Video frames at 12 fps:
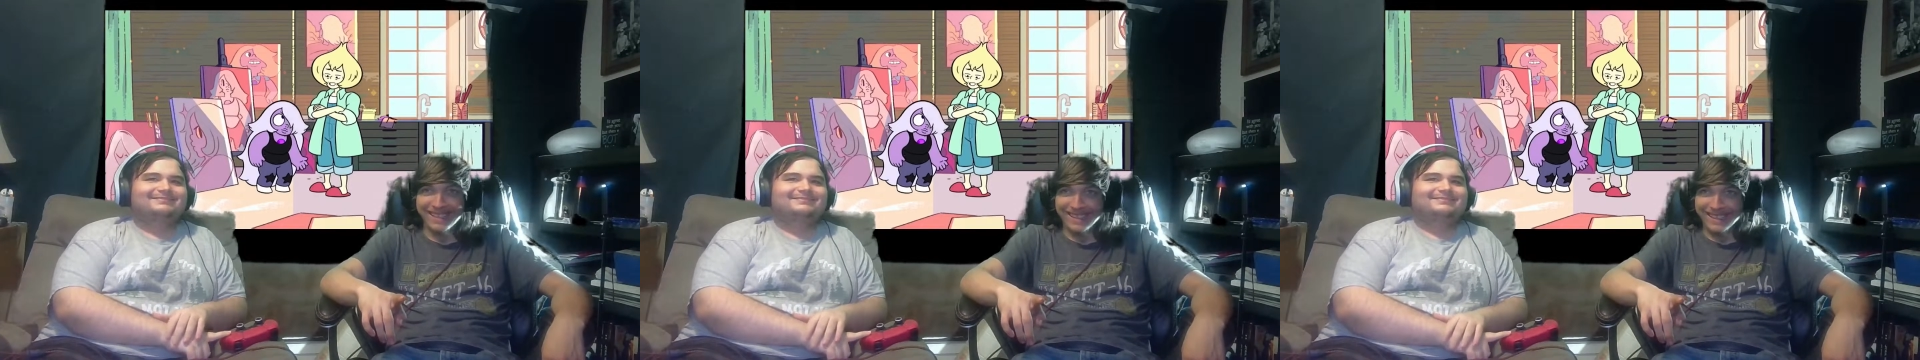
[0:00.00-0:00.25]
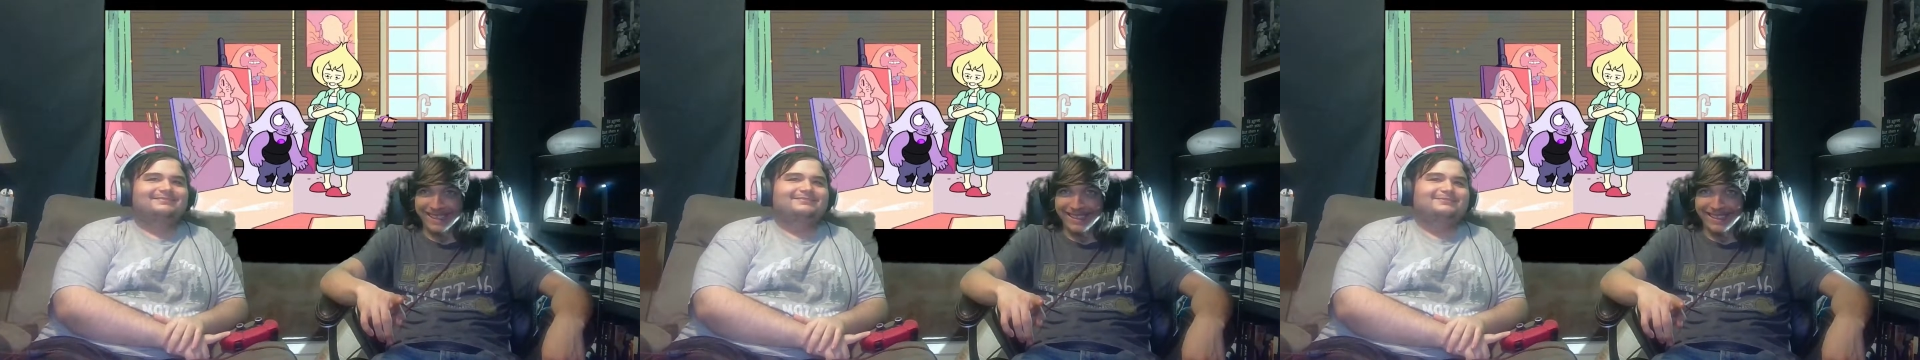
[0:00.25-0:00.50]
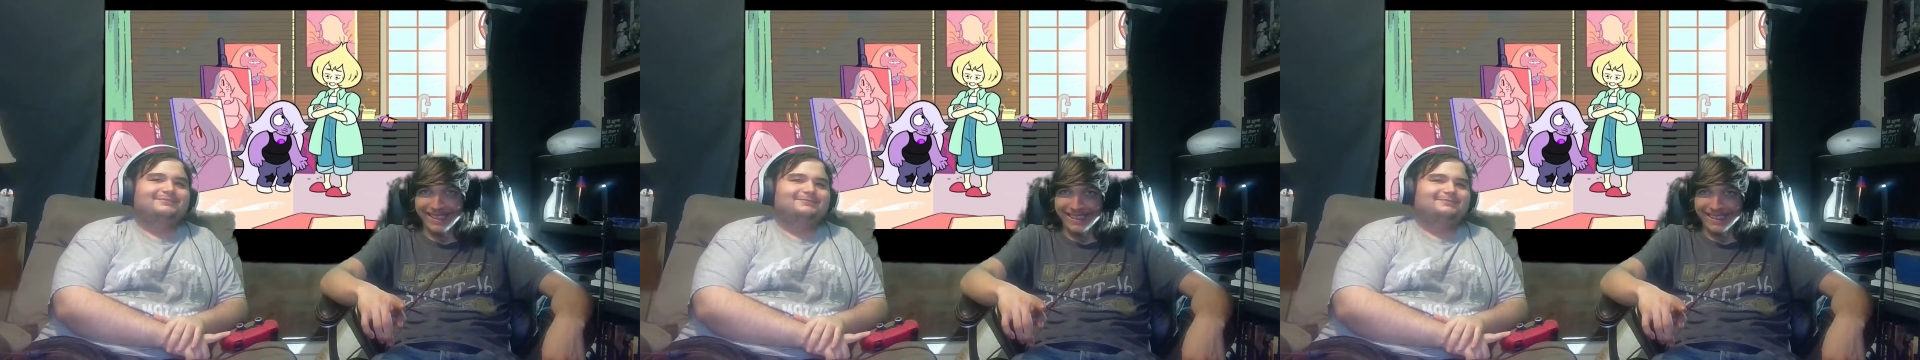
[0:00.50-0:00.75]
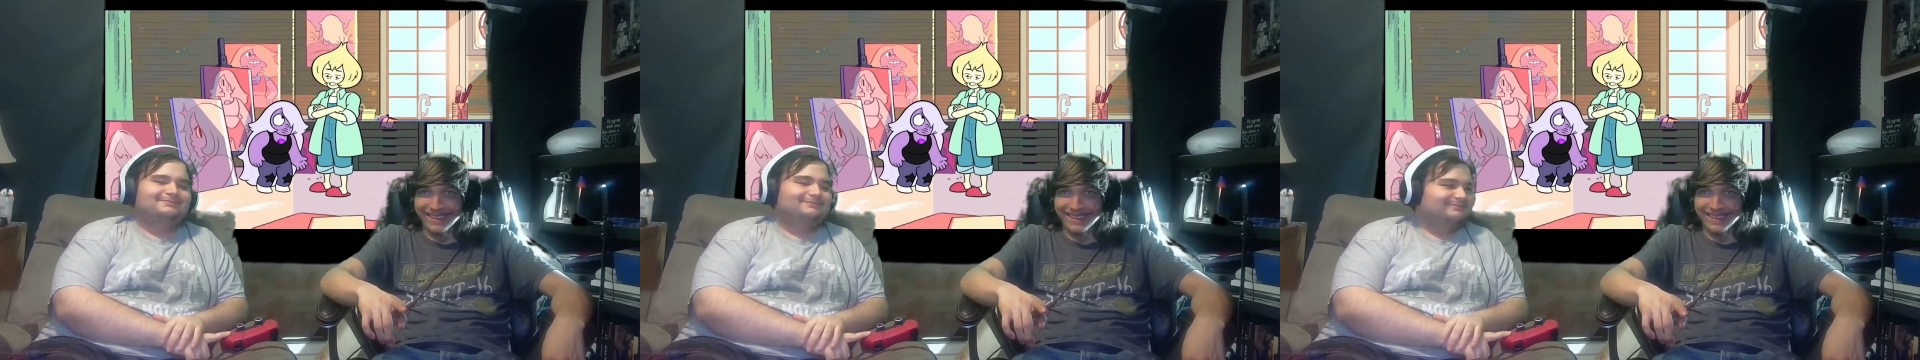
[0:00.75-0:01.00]

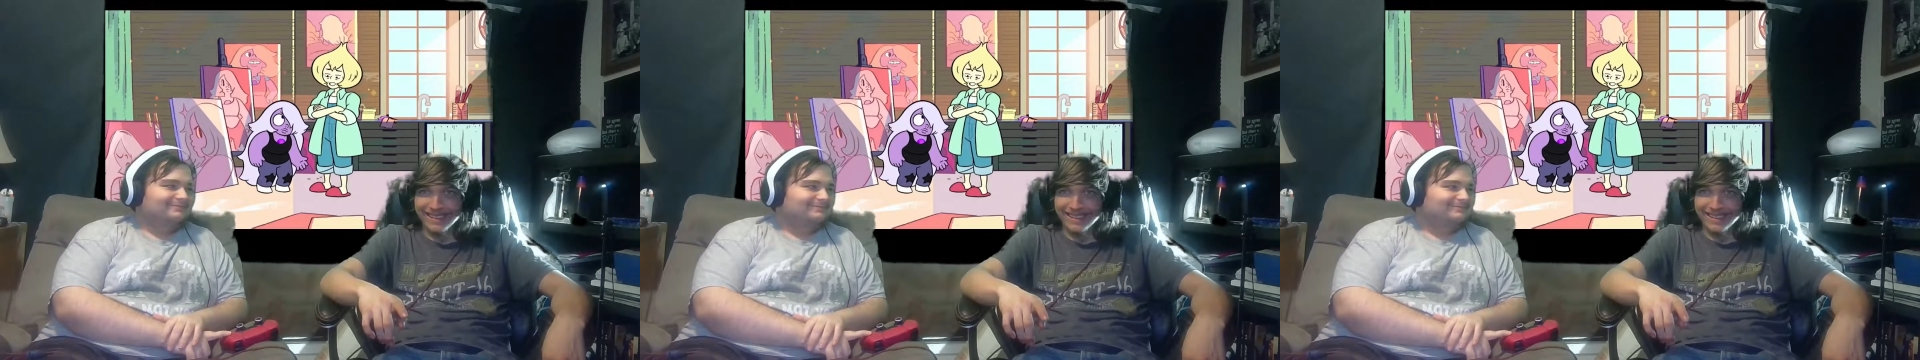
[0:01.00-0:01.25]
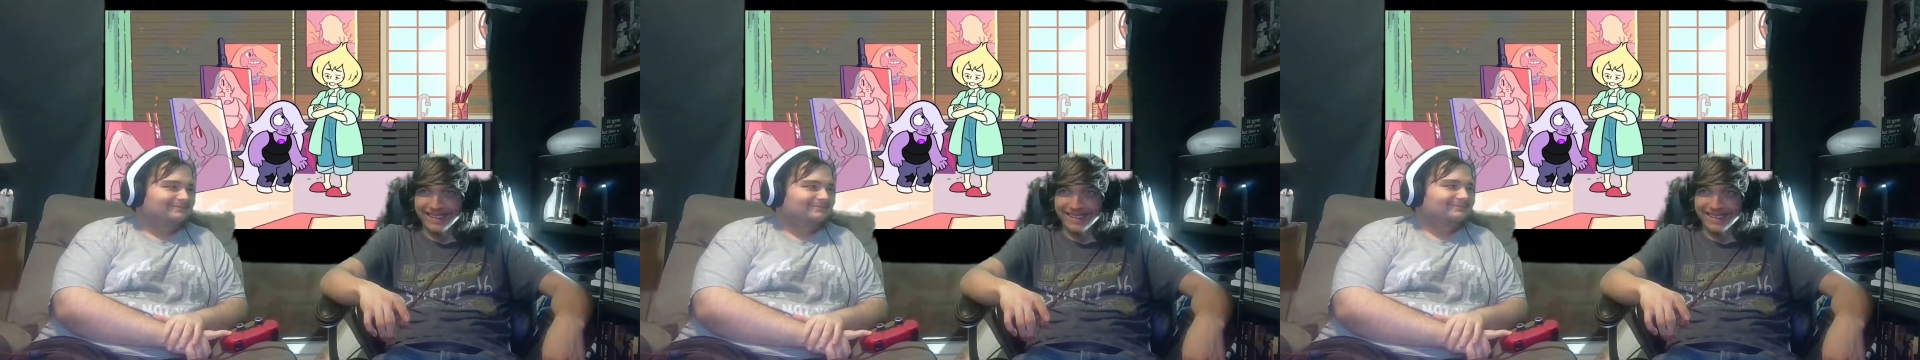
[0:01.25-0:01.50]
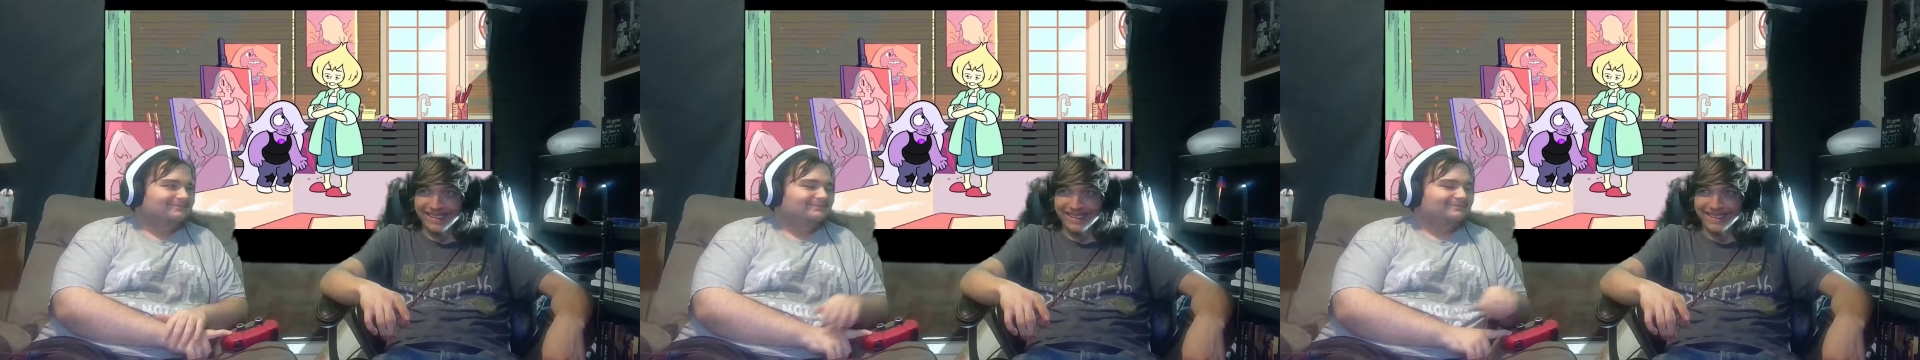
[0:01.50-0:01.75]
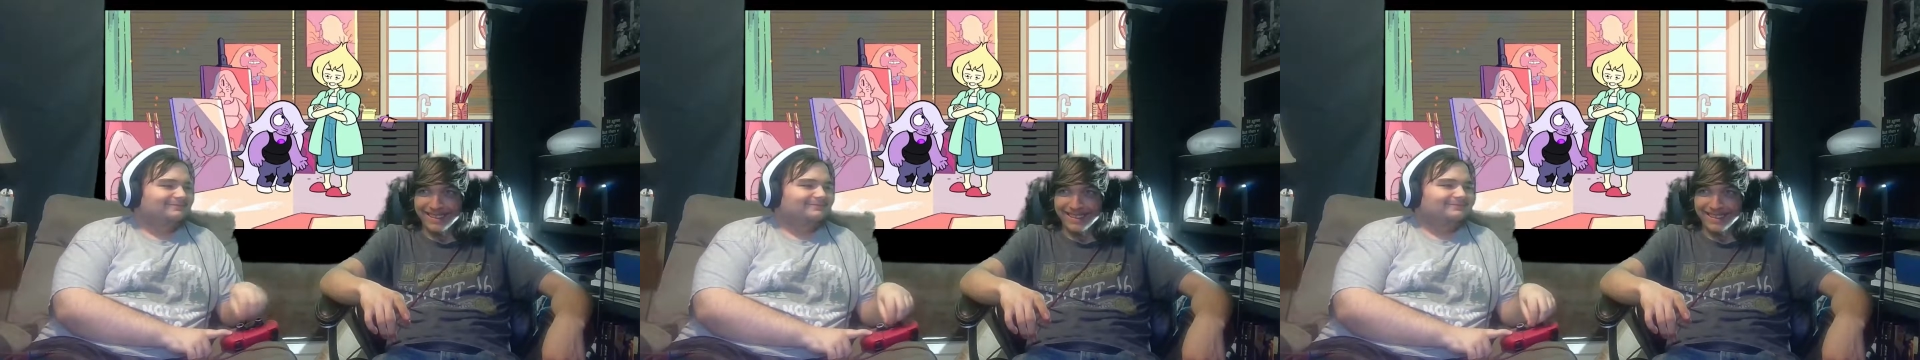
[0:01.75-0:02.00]

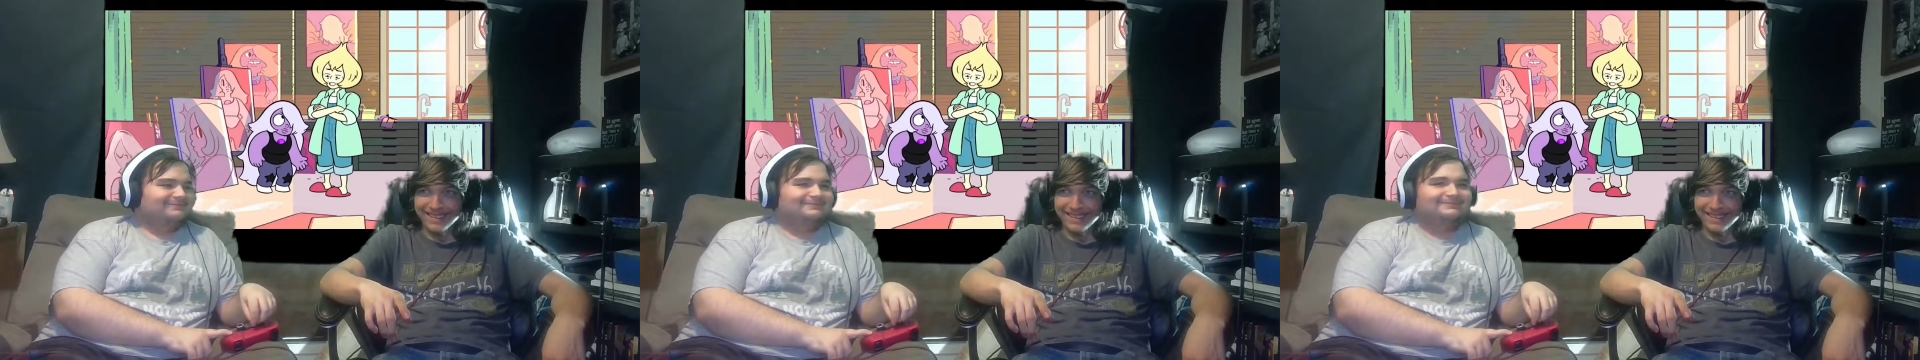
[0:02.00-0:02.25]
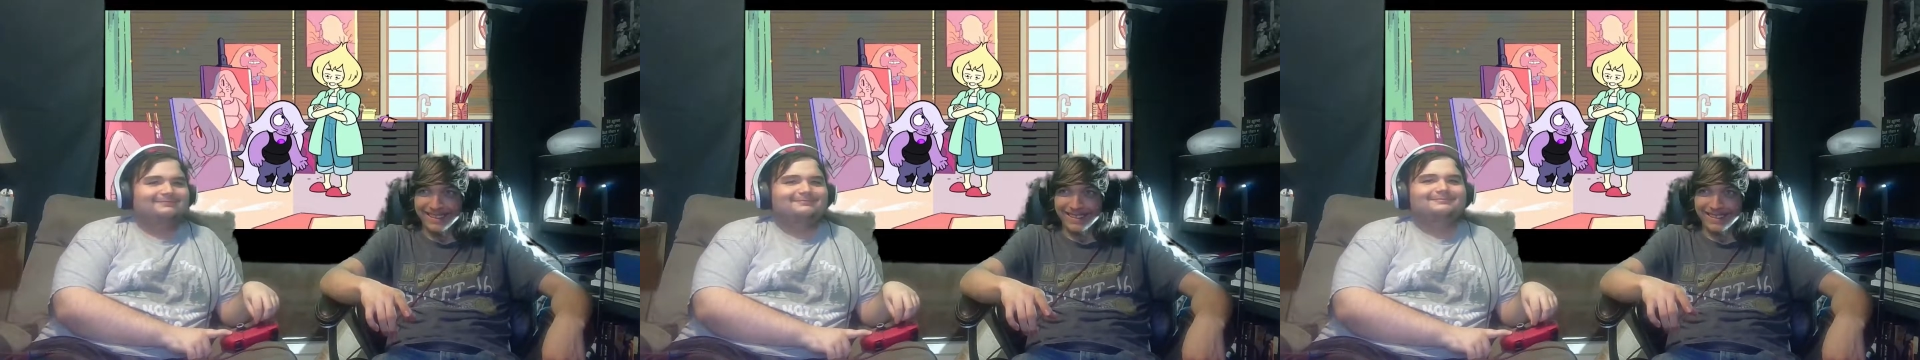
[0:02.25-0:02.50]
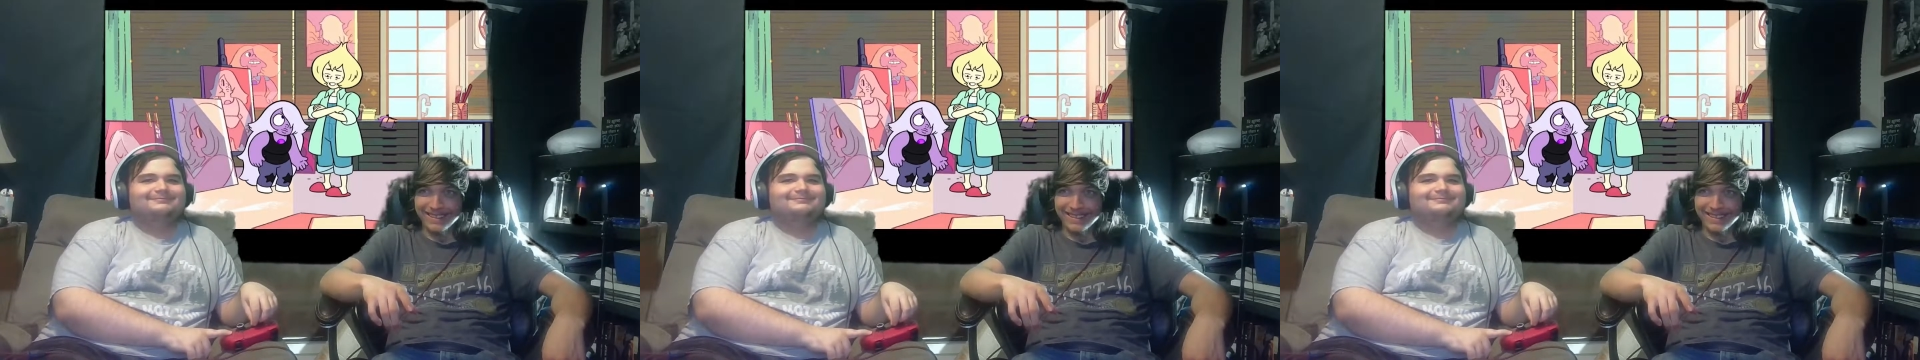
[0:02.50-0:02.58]
Nobody speaks.